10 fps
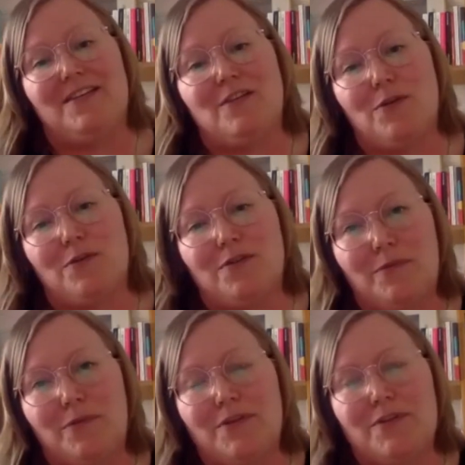
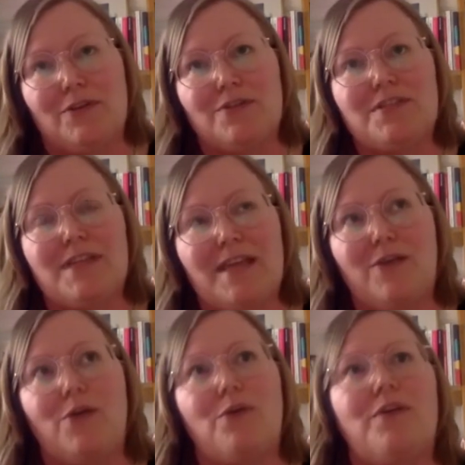the
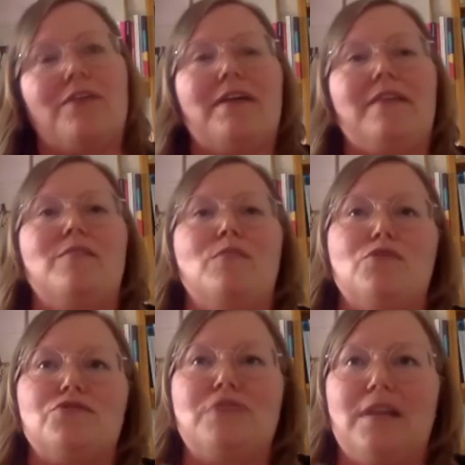stakeholder and the most